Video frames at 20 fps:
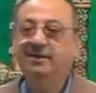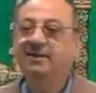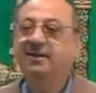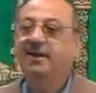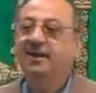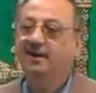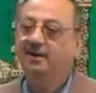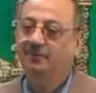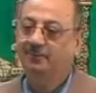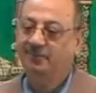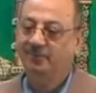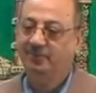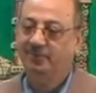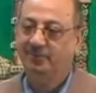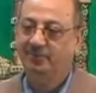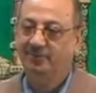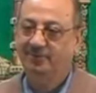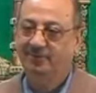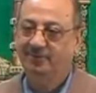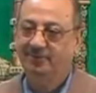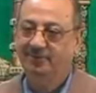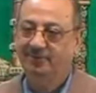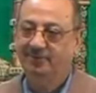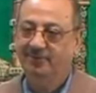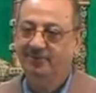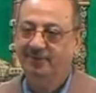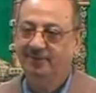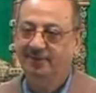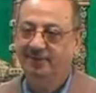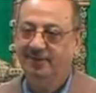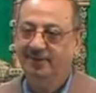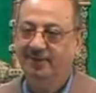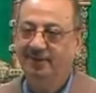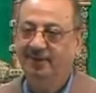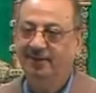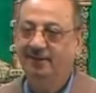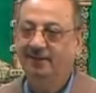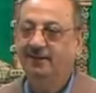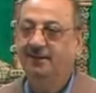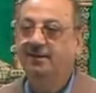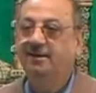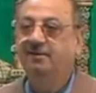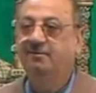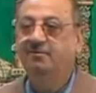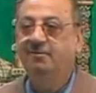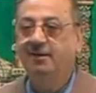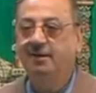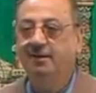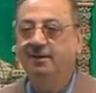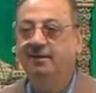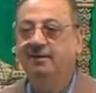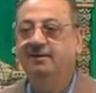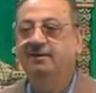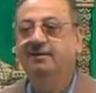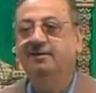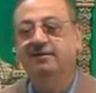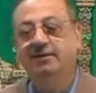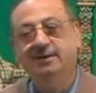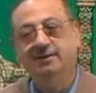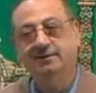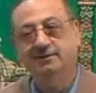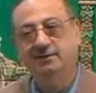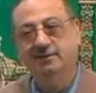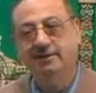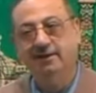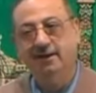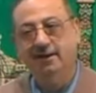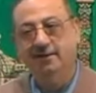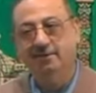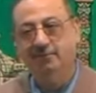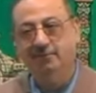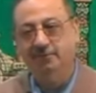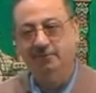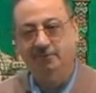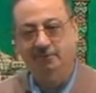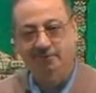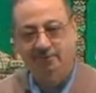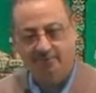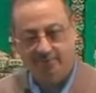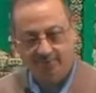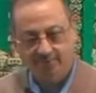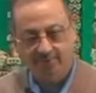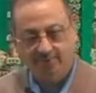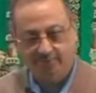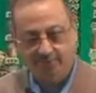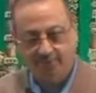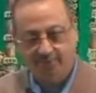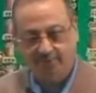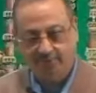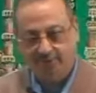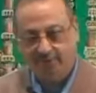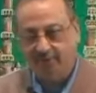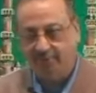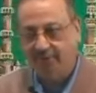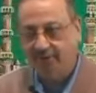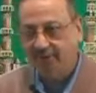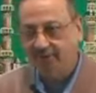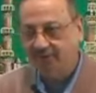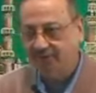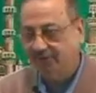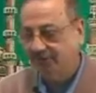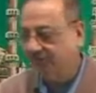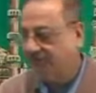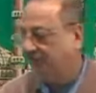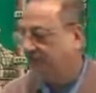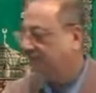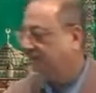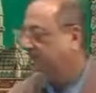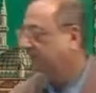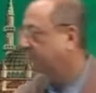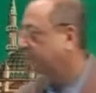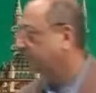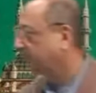help you. Will greatly help you. Okay, brothers and sisters? It